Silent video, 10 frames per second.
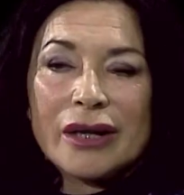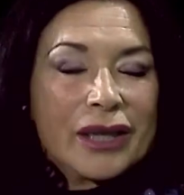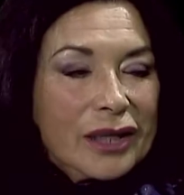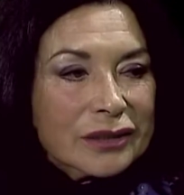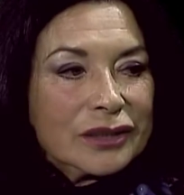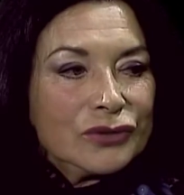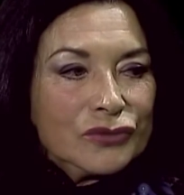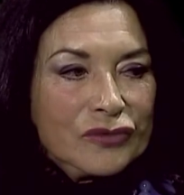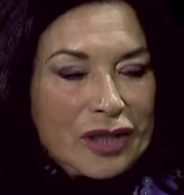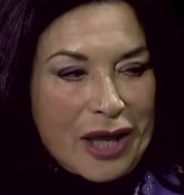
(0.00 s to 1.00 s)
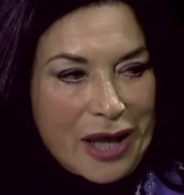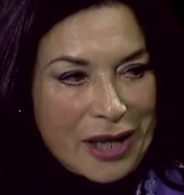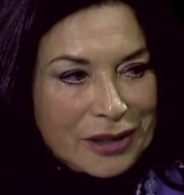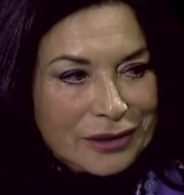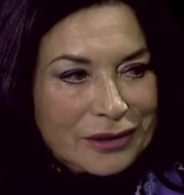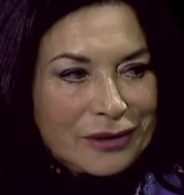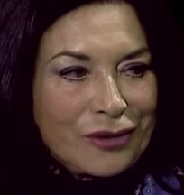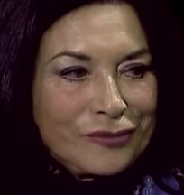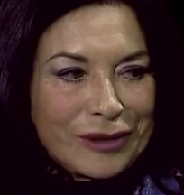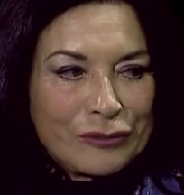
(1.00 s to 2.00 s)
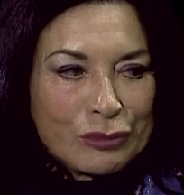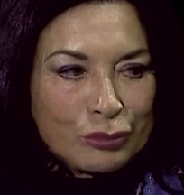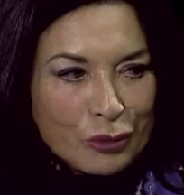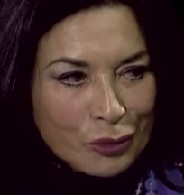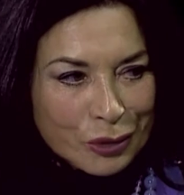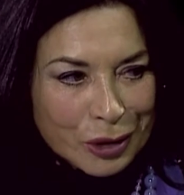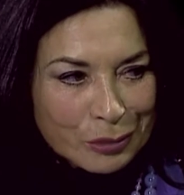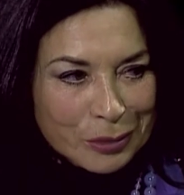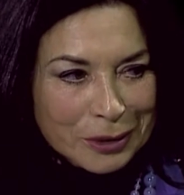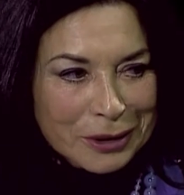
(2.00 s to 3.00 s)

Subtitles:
getting to the end of our program,